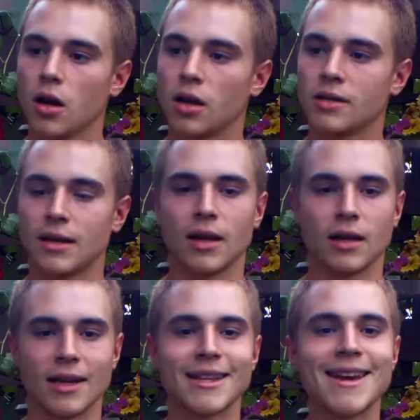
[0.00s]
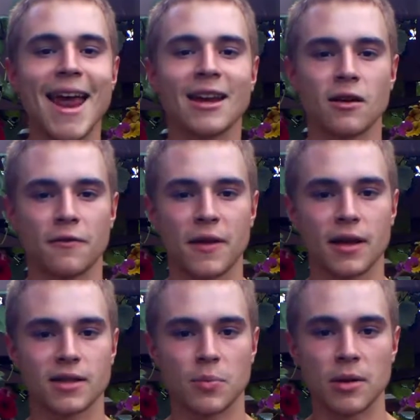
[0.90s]
because it's a negative
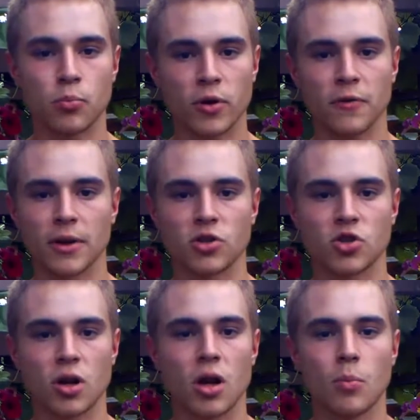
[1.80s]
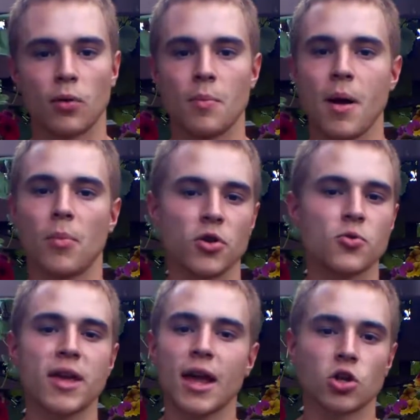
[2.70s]
thing to be privileged. But remember, you
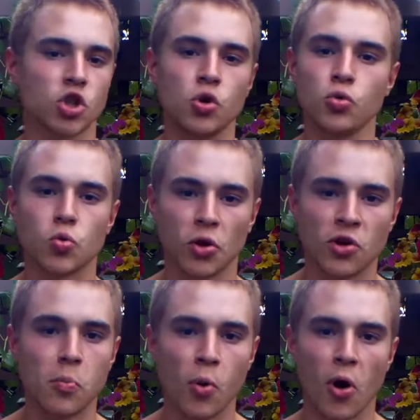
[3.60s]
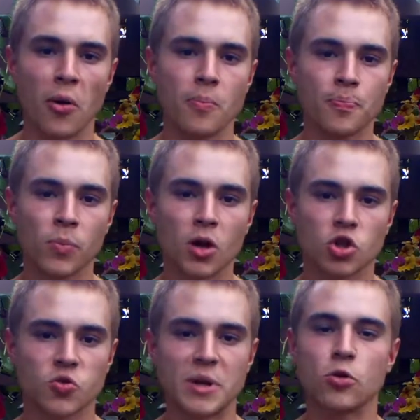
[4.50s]
can't choose where you're born.
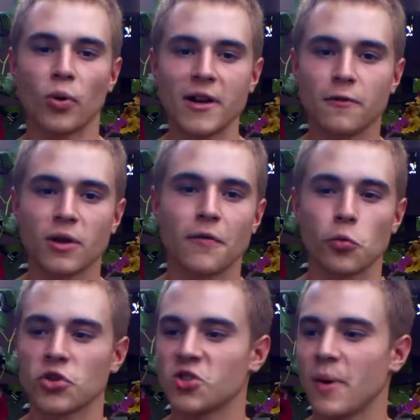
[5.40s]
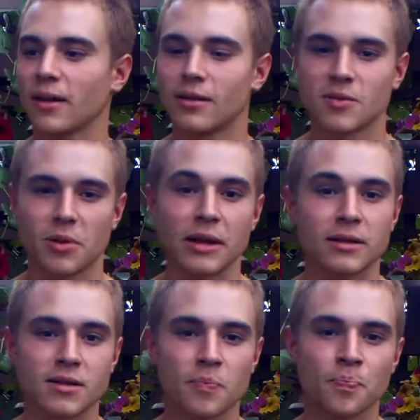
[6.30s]
Just be grateful of it. Respect this
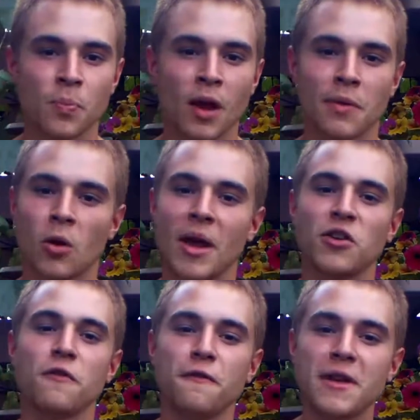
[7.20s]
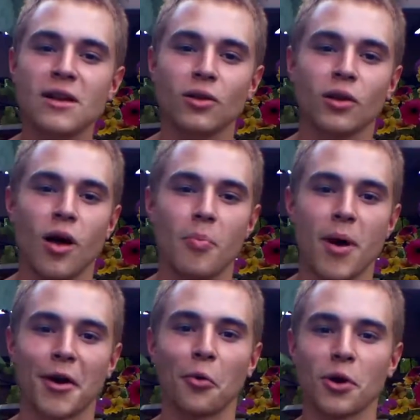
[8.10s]
place. That'll make you feel a lot
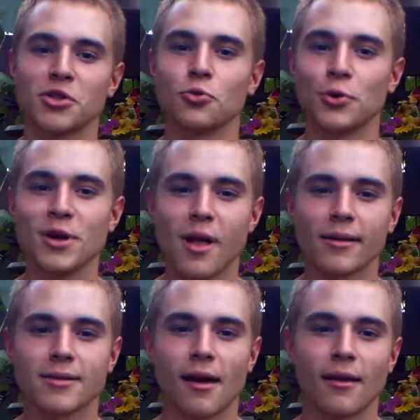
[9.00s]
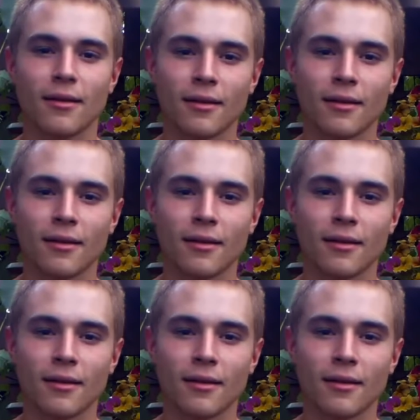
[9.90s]
better once you realize that.